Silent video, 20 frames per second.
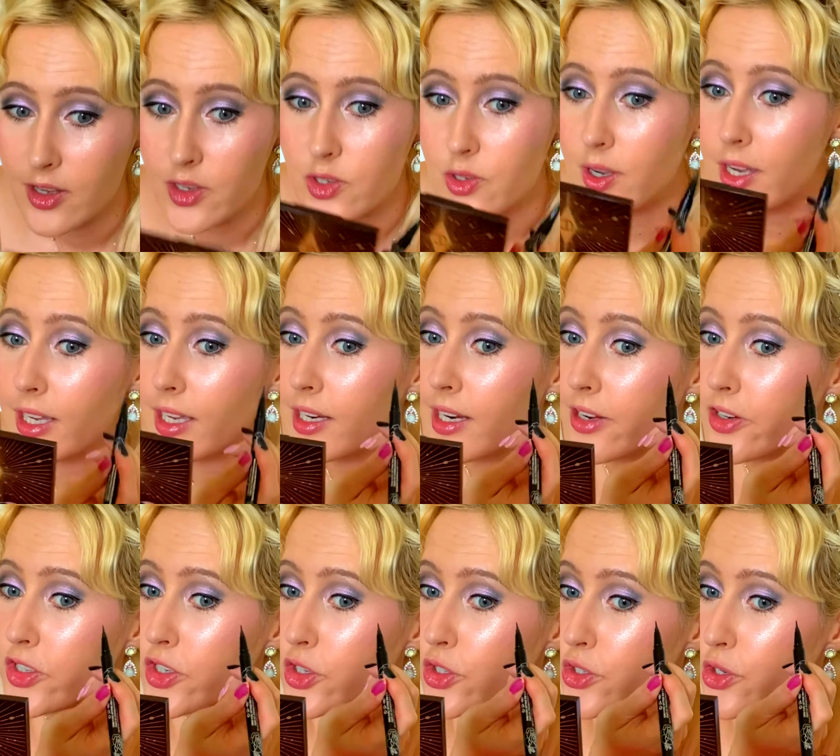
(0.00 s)
So I can
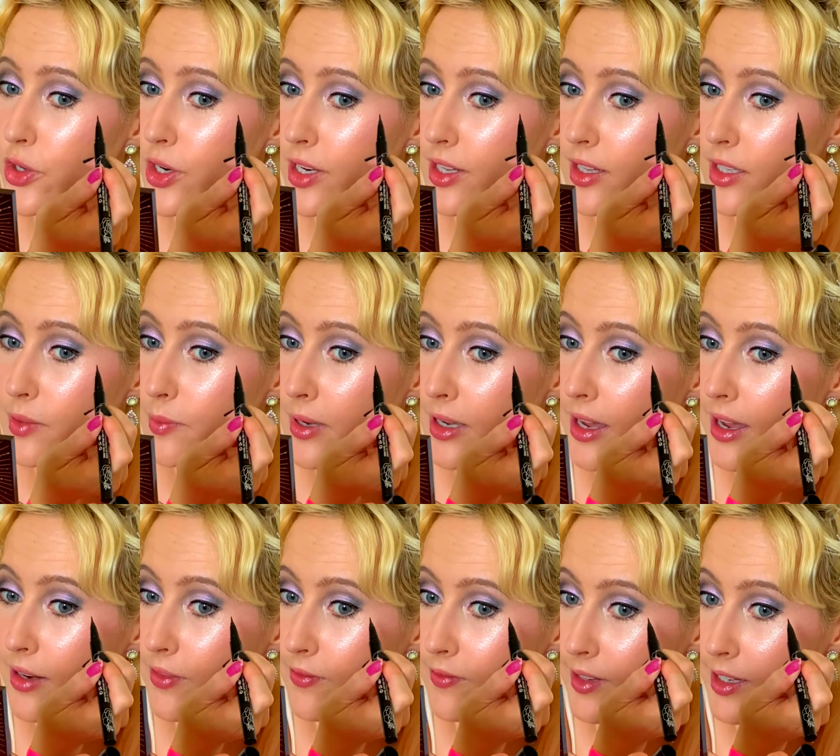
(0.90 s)
actually turn it into my
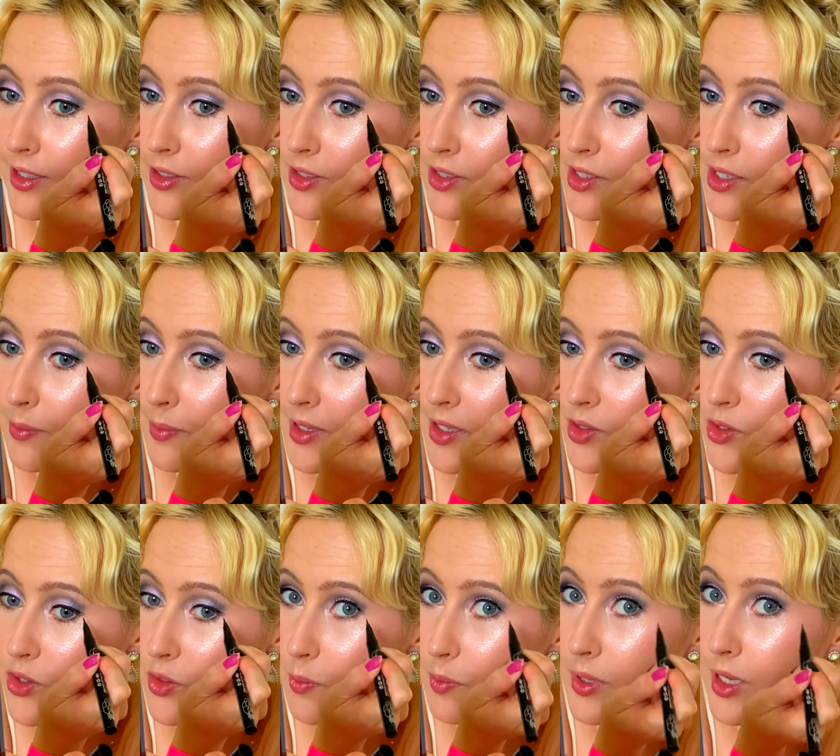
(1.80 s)
advantage. I mean, it
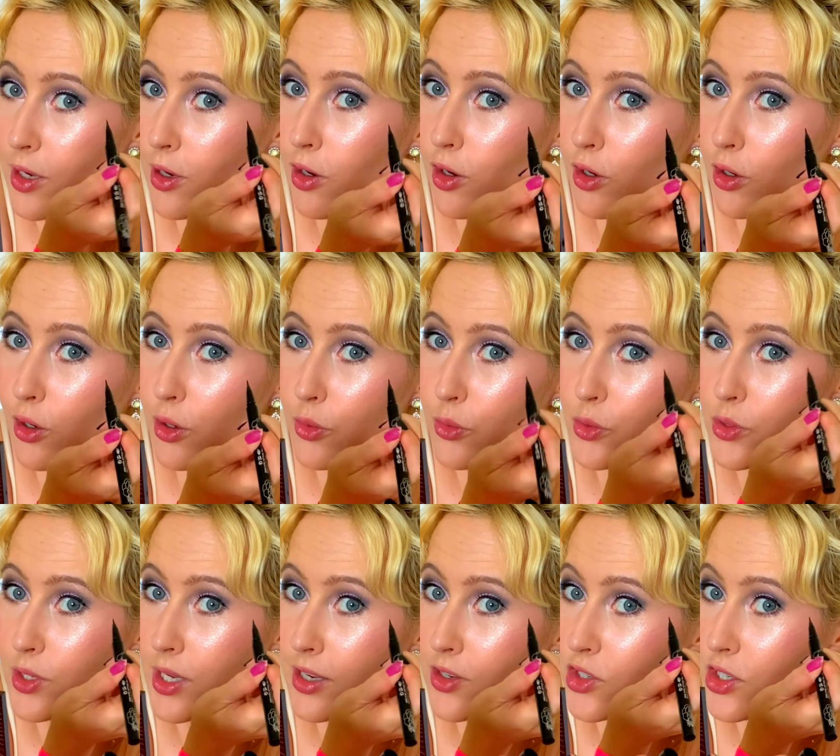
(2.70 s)
should be
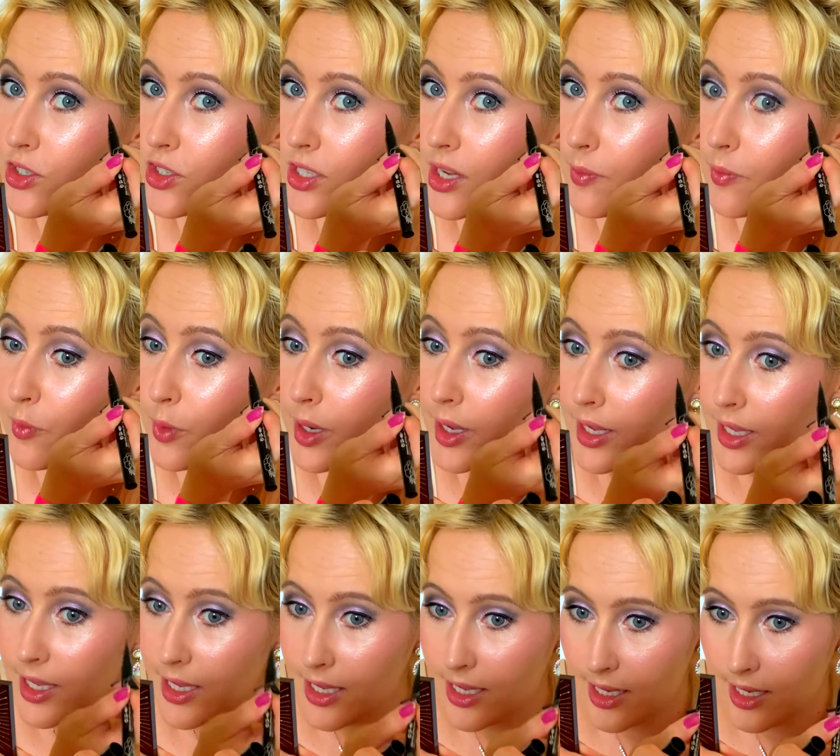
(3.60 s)
close actually somewhere
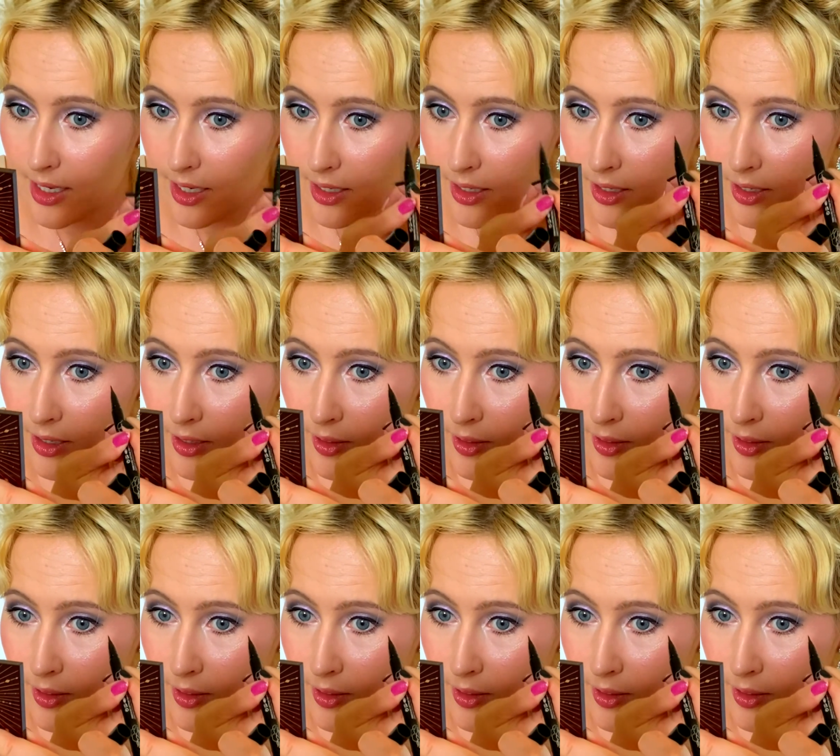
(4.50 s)
here.